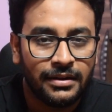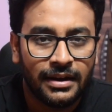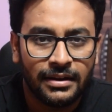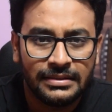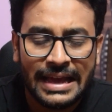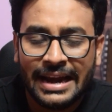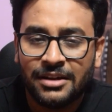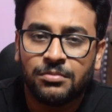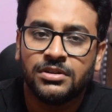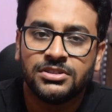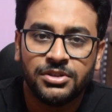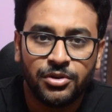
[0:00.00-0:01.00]
done
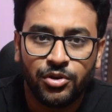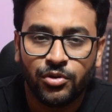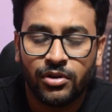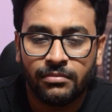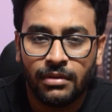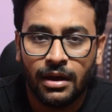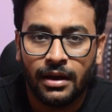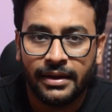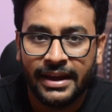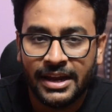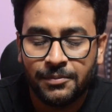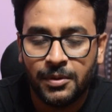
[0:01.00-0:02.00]
that much during your
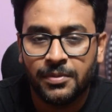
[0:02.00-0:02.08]
gate